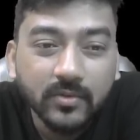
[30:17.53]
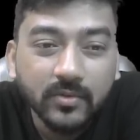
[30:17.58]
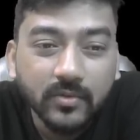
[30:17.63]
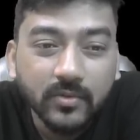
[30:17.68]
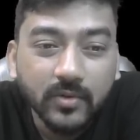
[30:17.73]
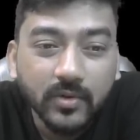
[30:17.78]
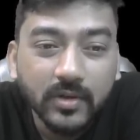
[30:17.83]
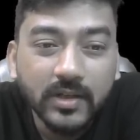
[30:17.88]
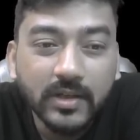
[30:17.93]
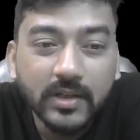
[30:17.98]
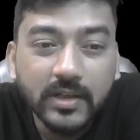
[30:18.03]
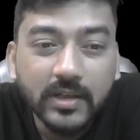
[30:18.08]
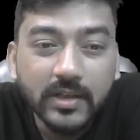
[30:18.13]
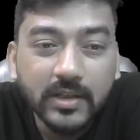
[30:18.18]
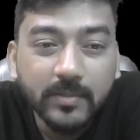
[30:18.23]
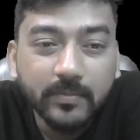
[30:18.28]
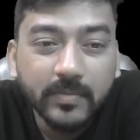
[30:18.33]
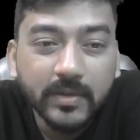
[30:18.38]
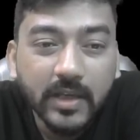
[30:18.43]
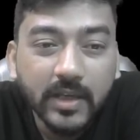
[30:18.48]
only
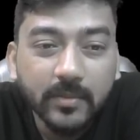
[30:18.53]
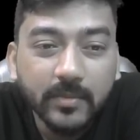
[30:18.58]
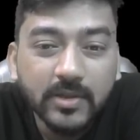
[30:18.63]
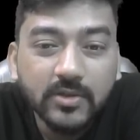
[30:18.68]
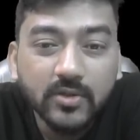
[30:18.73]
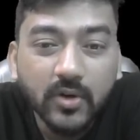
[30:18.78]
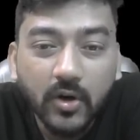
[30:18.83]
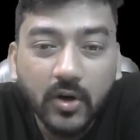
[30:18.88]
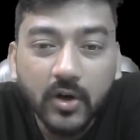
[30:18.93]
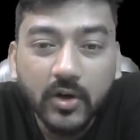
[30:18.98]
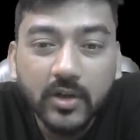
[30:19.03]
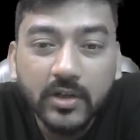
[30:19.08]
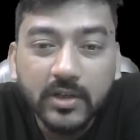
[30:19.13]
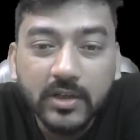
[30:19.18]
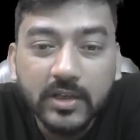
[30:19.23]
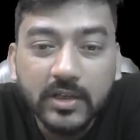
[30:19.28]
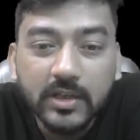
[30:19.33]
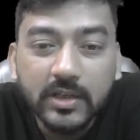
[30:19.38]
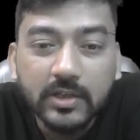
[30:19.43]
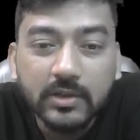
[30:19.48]
if m is odd,
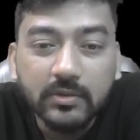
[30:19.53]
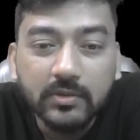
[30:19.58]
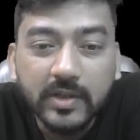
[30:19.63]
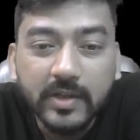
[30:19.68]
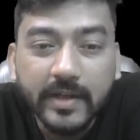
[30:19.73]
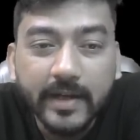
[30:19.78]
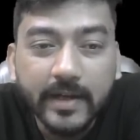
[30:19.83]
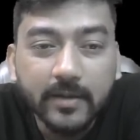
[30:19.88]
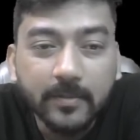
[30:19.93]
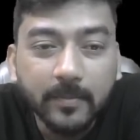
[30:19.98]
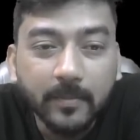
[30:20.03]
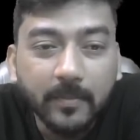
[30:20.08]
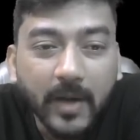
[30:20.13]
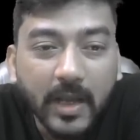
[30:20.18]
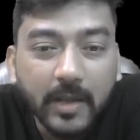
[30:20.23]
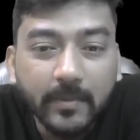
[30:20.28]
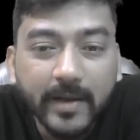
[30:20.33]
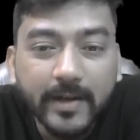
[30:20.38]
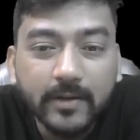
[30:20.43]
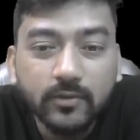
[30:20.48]
you will get
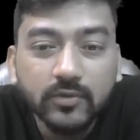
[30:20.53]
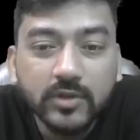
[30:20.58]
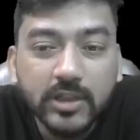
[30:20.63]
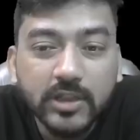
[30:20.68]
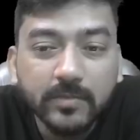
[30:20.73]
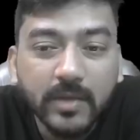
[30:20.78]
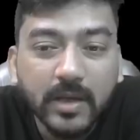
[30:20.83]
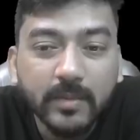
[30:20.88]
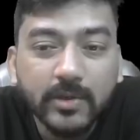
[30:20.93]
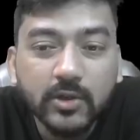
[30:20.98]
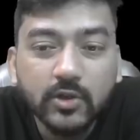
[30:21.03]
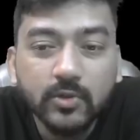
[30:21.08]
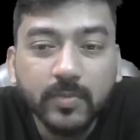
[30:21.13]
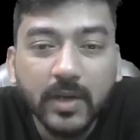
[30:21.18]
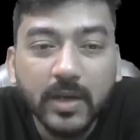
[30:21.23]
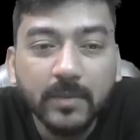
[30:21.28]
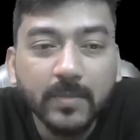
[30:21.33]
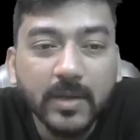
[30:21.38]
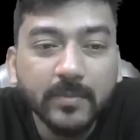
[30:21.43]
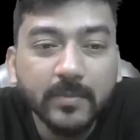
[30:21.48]
pi by 2, 3 pi by 2,
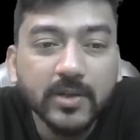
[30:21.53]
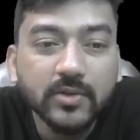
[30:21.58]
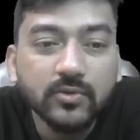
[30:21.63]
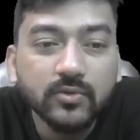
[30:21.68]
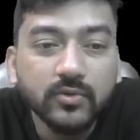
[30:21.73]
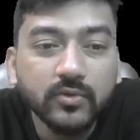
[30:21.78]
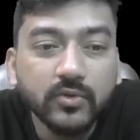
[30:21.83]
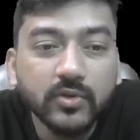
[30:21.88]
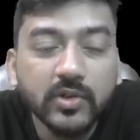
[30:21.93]
5 pi by 2,